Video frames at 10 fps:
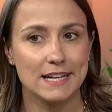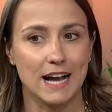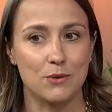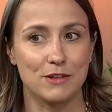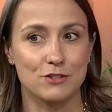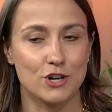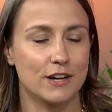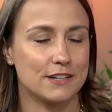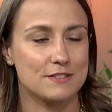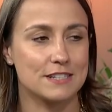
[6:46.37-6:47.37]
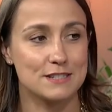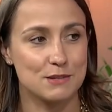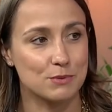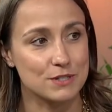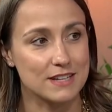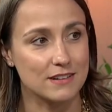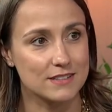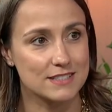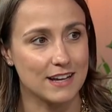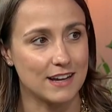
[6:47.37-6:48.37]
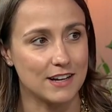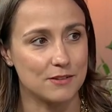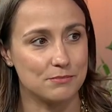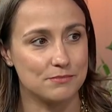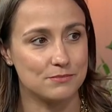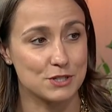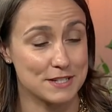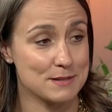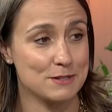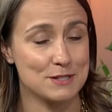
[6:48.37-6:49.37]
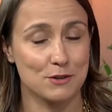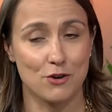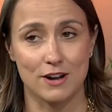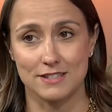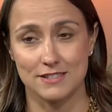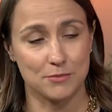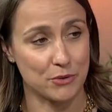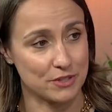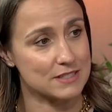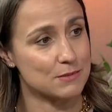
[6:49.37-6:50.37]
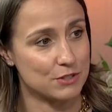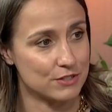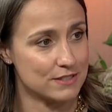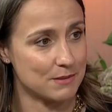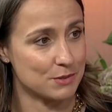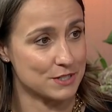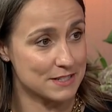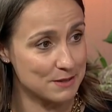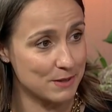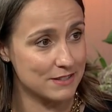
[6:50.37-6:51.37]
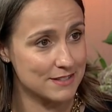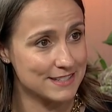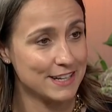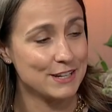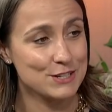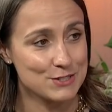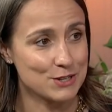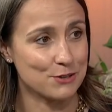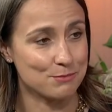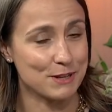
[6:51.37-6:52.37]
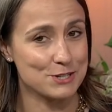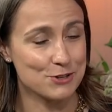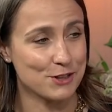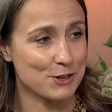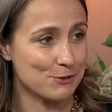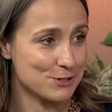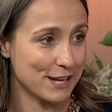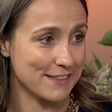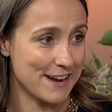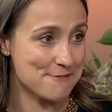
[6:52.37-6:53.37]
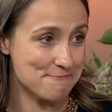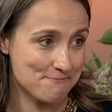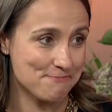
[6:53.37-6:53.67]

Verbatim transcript: Uh, we have a target of 60% uh, participants across both exhibitors and participants. So make sure that you go check that out.